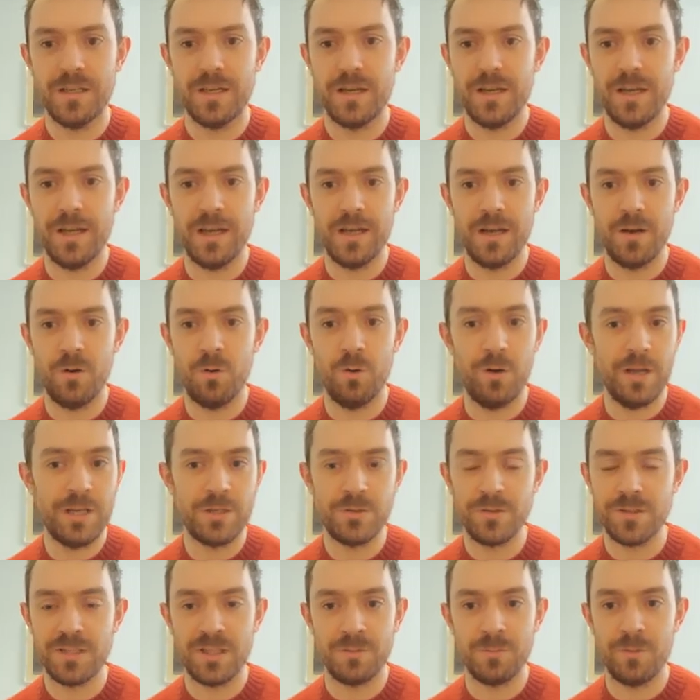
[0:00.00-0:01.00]
or
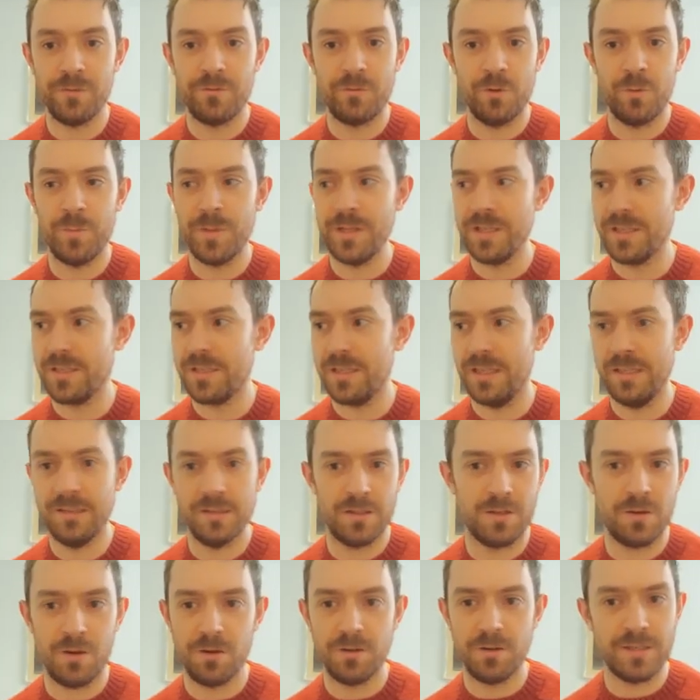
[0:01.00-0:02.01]
interesting performance in
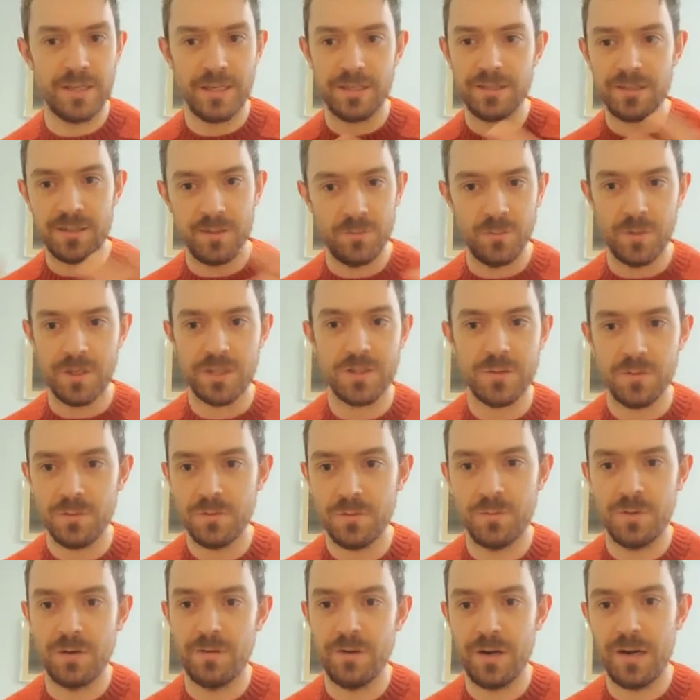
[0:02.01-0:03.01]
the context in which
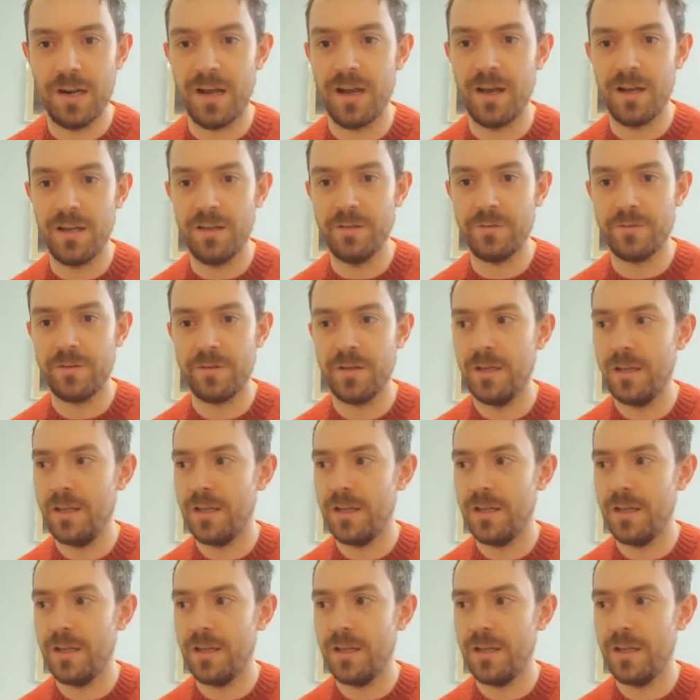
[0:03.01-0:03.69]
we're alive.